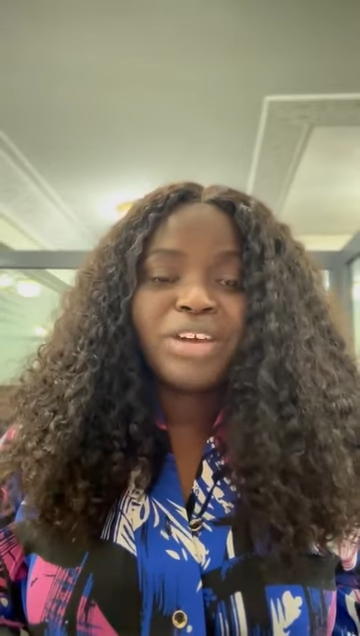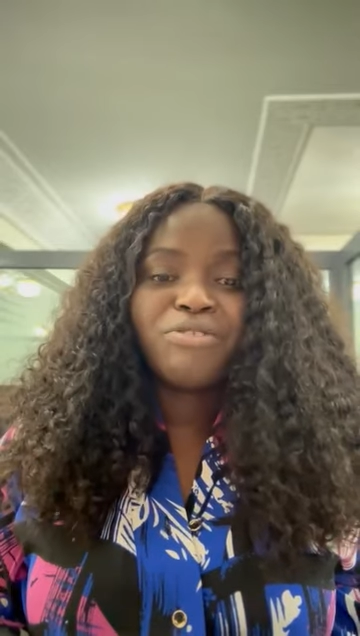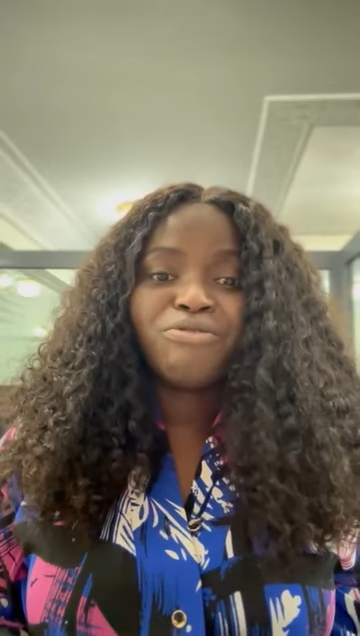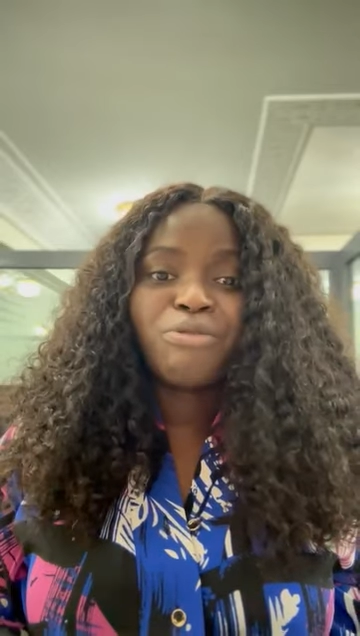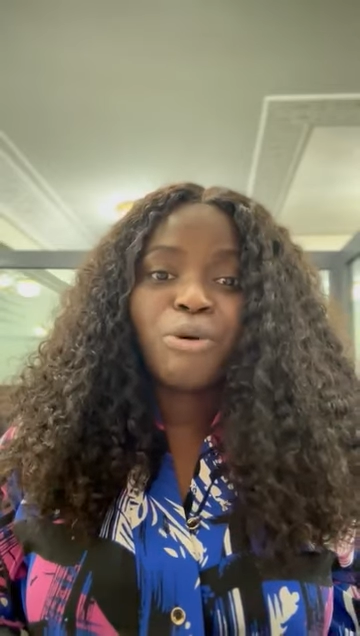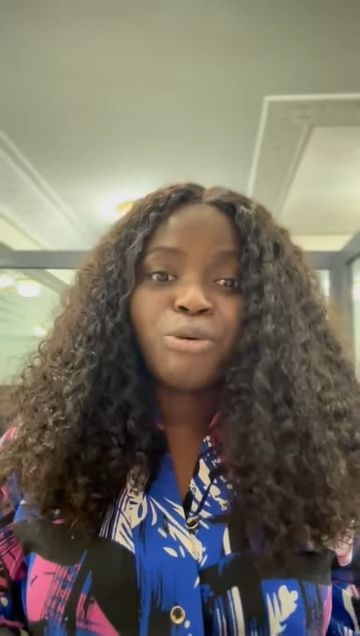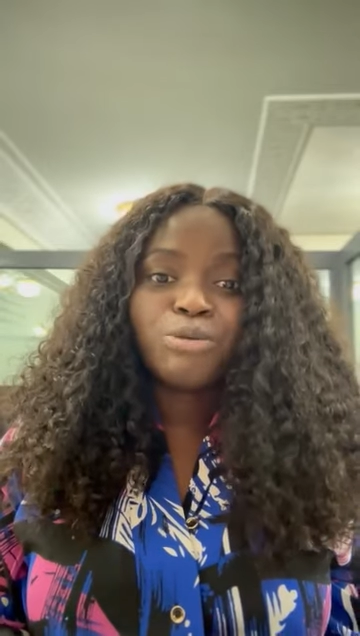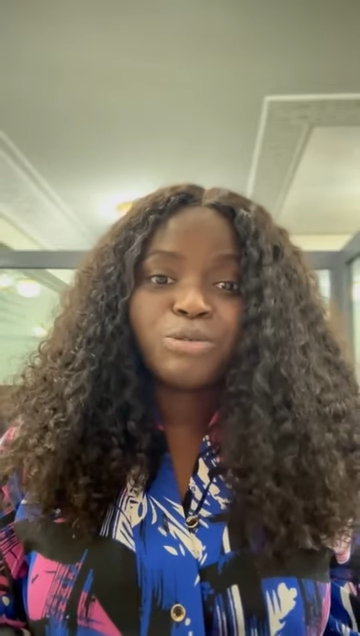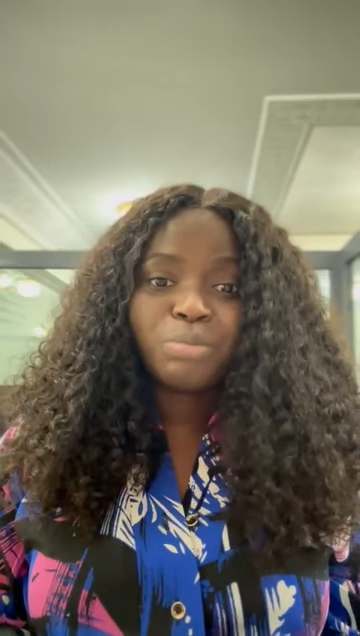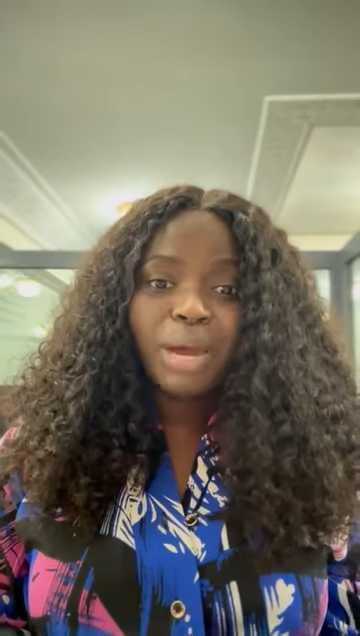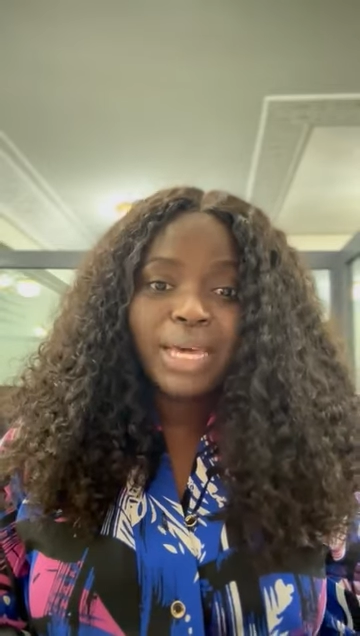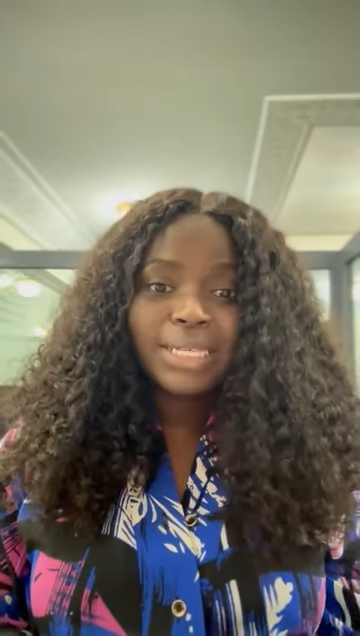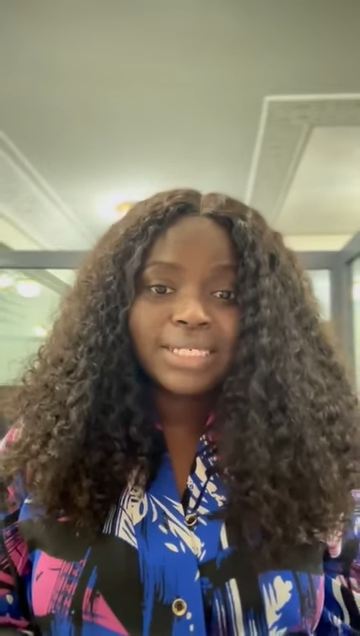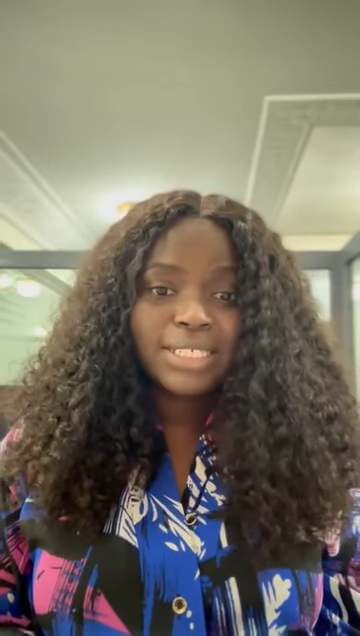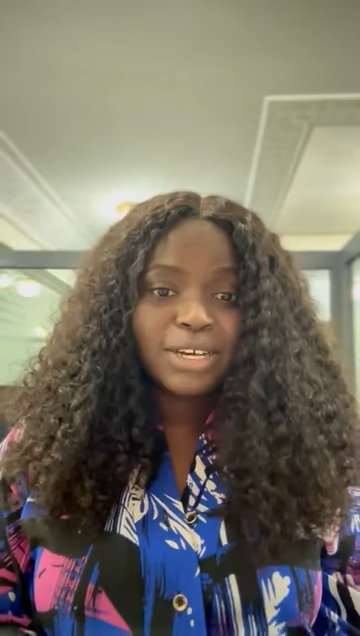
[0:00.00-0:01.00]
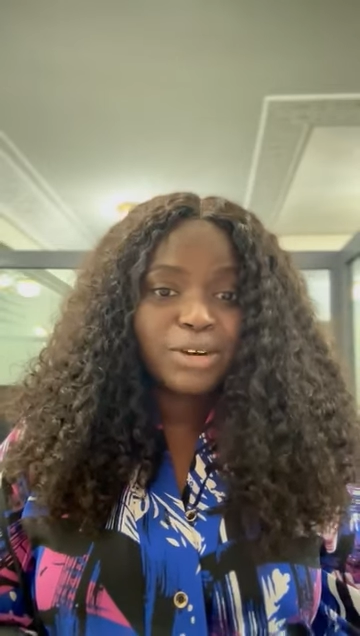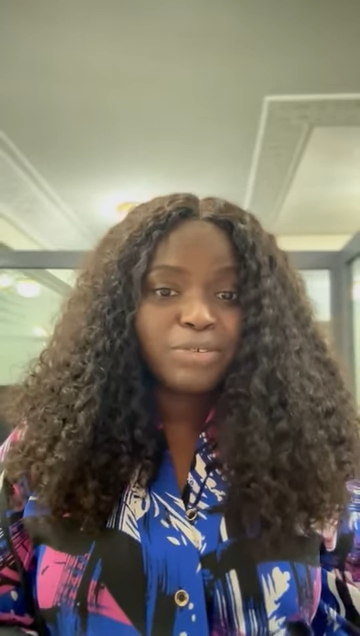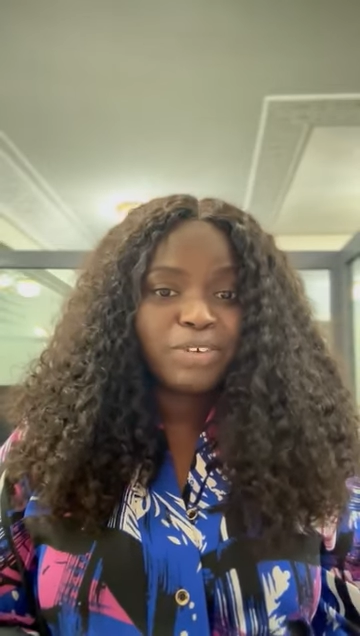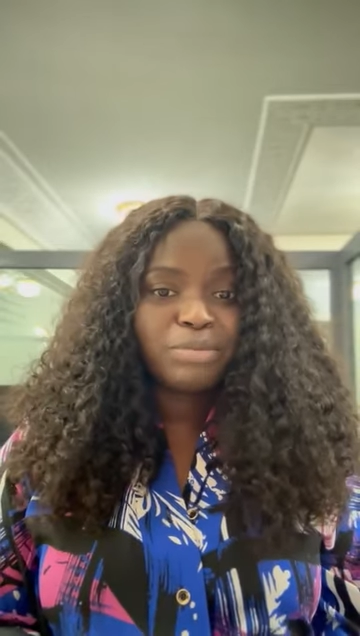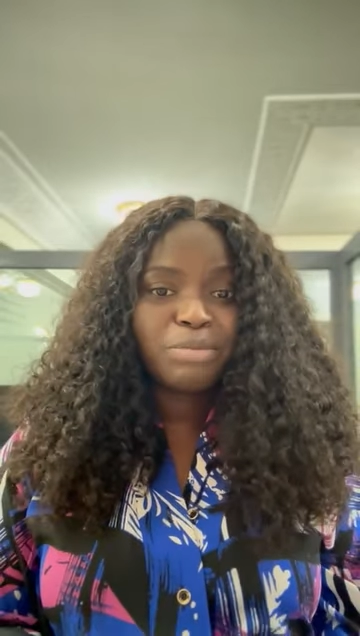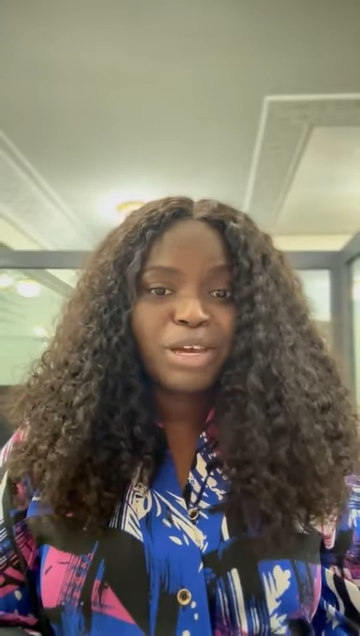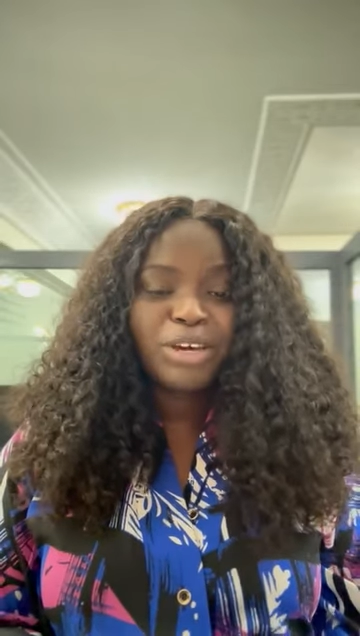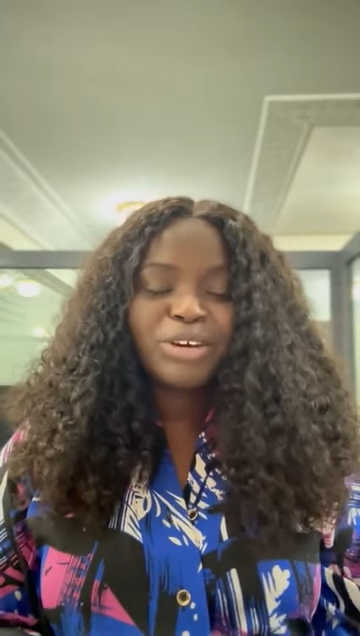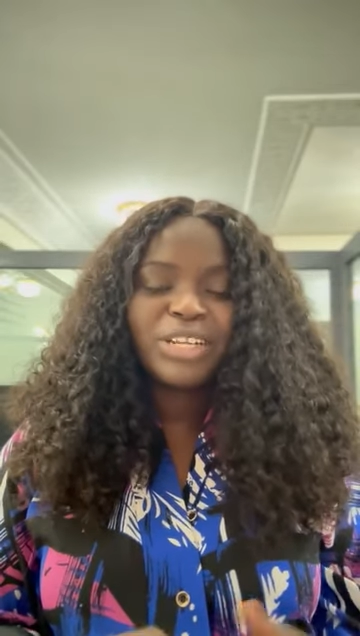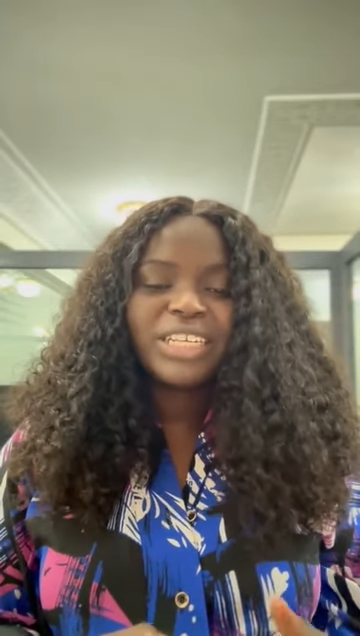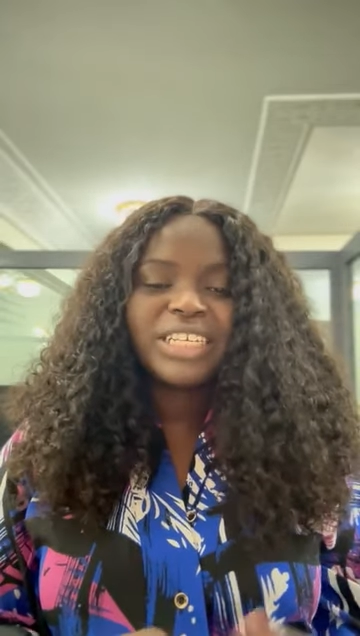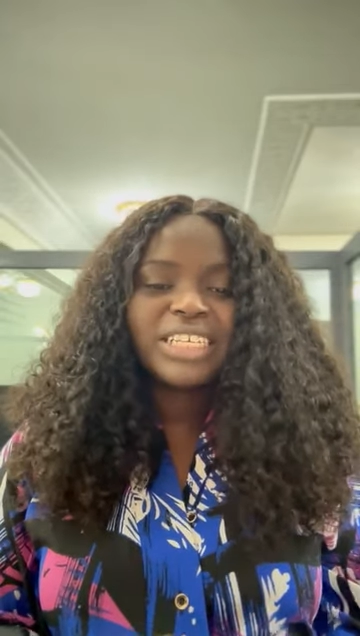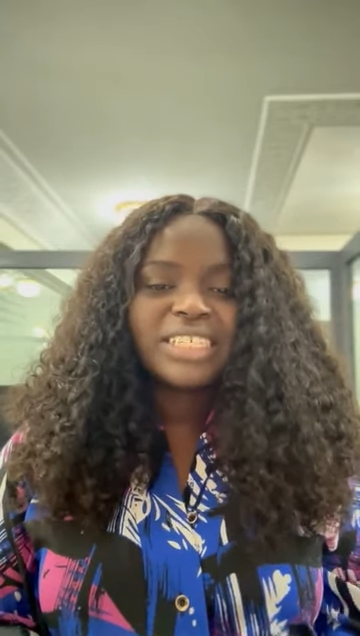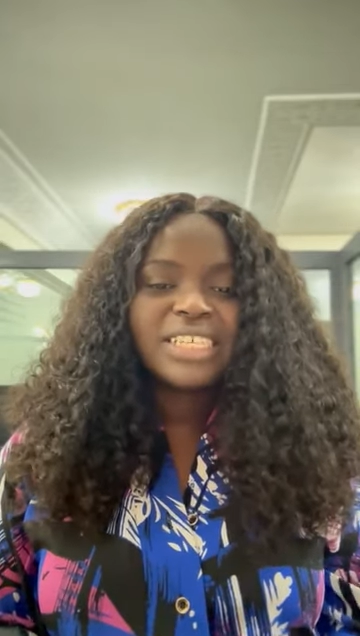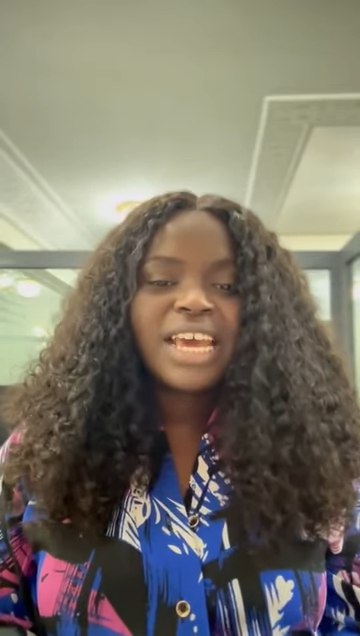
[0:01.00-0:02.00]
enrolled myself and my
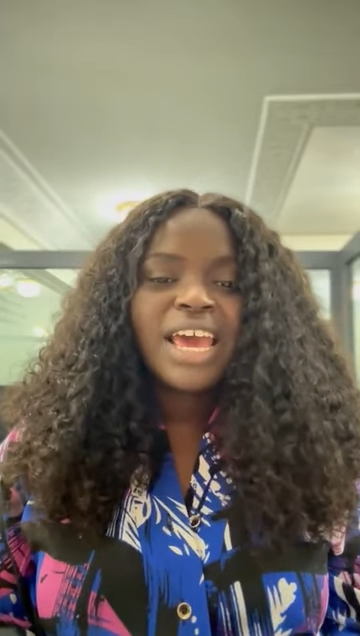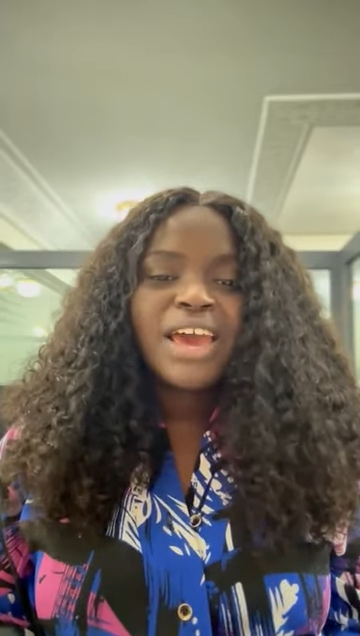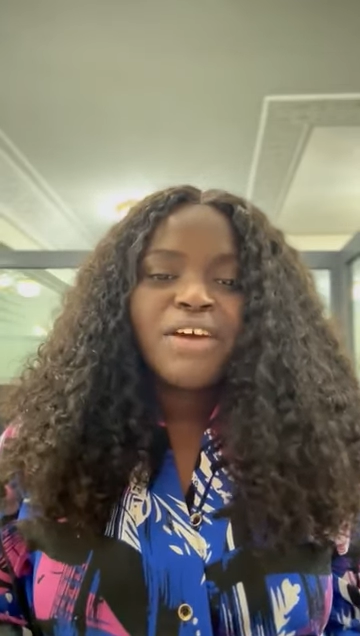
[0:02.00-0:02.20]
colleagues